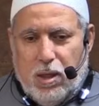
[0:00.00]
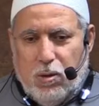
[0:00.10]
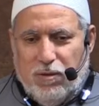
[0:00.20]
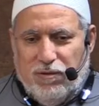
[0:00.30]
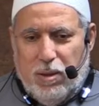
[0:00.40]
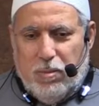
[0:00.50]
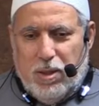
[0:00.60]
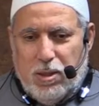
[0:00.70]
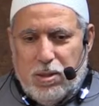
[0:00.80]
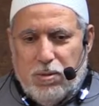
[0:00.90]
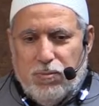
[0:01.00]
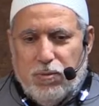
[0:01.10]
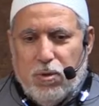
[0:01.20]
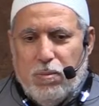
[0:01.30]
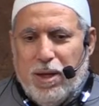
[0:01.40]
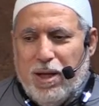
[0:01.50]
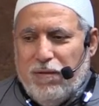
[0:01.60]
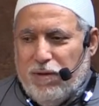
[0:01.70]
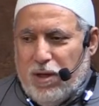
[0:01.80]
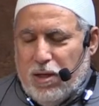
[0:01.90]
our families from
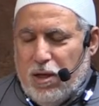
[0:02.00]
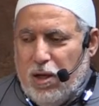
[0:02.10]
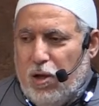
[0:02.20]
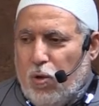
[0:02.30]
hellfire.